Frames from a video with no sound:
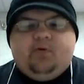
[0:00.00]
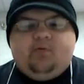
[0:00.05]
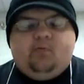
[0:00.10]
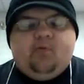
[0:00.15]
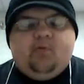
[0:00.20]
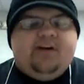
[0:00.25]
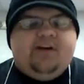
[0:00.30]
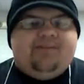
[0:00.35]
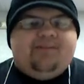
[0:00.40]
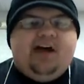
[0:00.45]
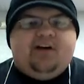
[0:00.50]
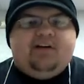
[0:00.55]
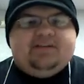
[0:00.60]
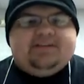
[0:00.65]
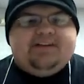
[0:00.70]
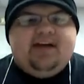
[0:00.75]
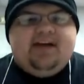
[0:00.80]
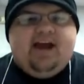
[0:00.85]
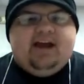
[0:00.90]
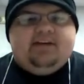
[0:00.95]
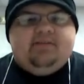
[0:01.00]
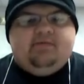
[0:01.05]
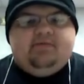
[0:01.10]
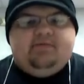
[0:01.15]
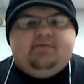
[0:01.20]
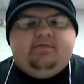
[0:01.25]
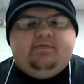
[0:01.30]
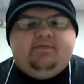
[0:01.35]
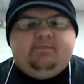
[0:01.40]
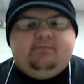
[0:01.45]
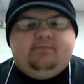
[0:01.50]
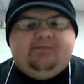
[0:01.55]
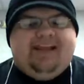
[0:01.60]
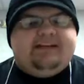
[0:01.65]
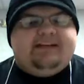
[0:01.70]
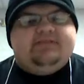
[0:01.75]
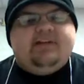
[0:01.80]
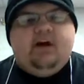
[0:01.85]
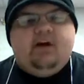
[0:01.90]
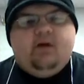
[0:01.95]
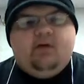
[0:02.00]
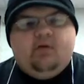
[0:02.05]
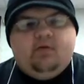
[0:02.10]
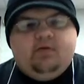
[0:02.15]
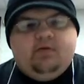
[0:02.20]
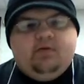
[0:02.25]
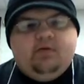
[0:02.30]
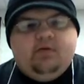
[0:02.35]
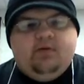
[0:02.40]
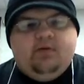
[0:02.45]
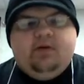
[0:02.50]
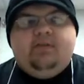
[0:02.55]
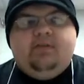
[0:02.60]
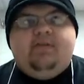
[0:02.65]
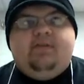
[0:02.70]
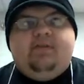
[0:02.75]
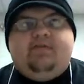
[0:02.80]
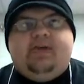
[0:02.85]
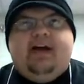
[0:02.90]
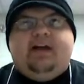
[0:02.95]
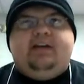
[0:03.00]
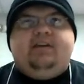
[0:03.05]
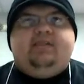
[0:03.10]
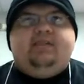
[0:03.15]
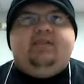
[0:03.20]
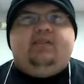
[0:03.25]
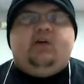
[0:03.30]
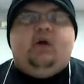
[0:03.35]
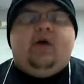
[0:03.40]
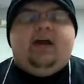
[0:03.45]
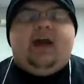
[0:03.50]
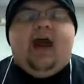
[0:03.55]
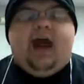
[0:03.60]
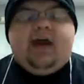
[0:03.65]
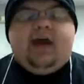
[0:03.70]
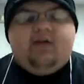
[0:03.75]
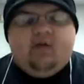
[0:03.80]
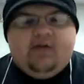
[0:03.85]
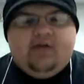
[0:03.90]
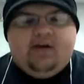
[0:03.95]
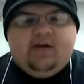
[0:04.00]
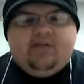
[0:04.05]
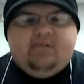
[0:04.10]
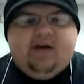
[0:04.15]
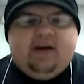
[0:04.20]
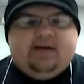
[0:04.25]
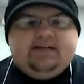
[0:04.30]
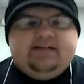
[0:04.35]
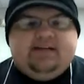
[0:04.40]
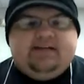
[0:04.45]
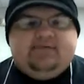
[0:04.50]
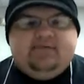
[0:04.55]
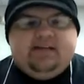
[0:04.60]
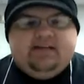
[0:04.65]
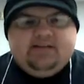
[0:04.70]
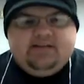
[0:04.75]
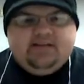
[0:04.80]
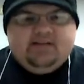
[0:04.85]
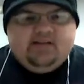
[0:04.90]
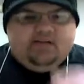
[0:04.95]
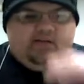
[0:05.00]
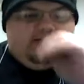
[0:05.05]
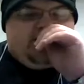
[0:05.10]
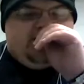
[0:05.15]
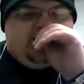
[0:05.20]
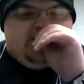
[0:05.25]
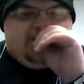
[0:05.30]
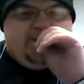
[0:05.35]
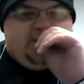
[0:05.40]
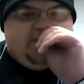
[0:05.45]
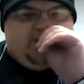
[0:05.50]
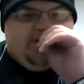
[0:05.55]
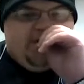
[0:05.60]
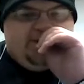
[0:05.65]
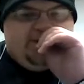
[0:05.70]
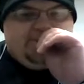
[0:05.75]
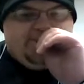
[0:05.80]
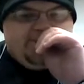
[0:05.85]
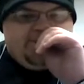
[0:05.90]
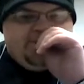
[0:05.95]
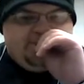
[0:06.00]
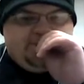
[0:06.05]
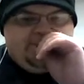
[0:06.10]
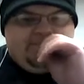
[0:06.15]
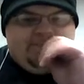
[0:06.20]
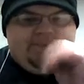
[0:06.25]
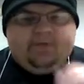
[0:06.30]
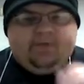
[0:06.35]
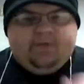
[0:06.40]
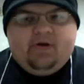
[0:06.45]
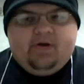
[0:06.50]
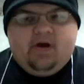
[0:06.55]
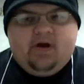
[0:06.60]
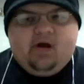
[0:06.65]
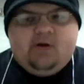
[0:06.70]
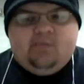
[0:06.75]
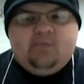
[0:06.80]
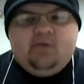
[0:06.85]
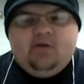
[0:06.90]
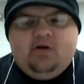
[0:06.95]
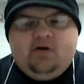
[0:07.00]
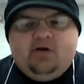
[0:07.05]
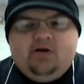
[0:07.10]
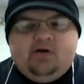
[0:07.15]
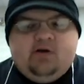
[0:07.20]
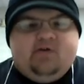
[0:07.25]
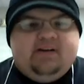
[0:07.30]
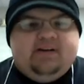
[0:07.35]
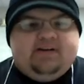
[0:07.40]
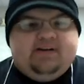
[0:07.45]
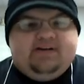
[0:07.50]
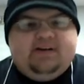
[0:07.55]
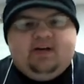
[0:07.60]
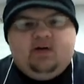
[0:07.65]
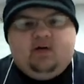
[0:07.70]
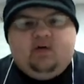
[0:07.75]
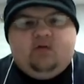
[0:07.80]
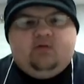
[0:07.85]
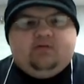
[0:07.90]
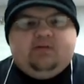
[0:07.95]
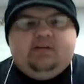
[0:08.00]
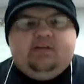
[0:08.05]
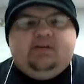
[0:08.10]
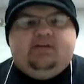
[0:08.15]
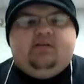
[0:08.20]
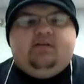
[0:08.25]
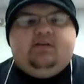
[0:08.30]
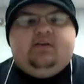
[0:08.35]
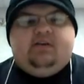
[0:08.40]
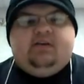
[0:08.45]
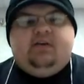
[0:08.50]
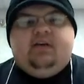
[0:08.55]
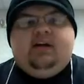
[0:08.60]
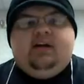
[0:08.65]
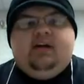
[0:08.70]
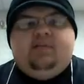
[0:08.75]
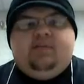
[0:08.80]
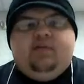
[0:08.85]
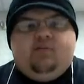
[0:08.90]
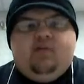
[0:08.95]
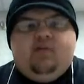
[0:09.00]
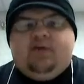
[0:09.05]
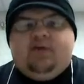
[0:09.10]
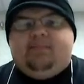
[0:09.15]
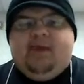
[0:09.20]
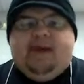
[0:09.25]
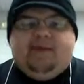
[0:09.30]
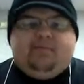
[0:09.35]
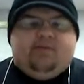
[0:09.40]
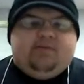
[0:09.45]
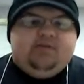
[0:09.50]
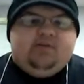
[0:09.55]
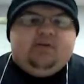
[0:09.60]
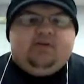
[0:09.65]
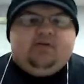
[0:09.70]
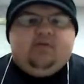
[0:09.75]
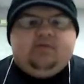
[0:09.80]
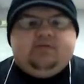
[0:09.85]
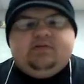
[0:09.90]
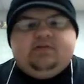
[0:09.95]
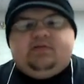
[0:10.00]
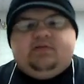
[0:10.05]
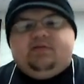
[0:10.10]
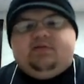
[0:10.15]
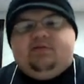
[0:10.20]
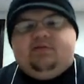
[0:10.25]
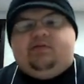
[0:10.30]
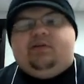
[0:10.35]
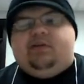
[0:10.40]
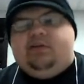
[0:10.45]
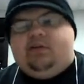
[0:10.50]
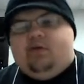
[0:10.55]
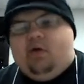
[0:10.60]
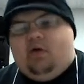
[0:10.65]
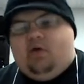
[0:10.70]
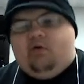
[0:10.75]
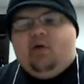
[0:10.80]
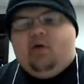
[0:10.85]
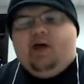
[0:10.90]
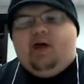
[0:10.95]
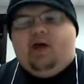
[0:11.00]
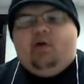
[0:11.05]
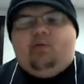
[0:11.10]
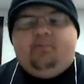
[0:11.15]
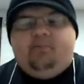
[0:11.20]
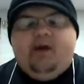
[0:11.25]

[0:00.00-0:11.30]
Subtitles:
Ring of Honor has kind of plateaued. They've kind of, you know, I know they've got a TV deal, and I know that, you know, they did that whole deal, and they're running pay-per-views, and they're doing, you know, well.